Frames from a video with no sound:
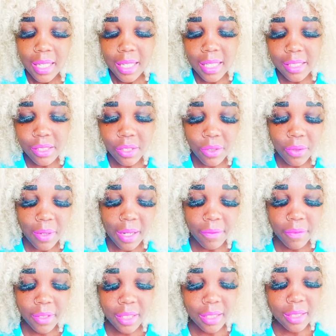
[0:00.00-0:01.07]
And so I
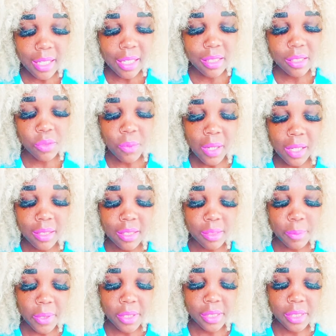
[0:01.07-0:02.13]
feel like that is why this
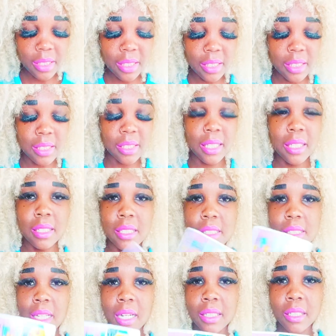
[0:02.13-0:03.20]
person is in this
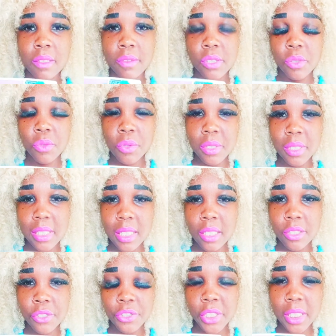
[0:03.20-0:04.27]
Nine of Swords
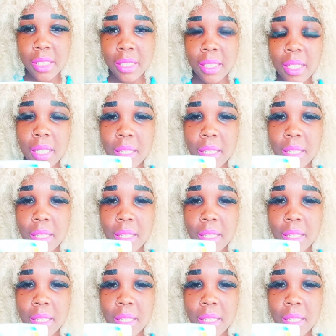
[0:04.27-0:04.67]
energy,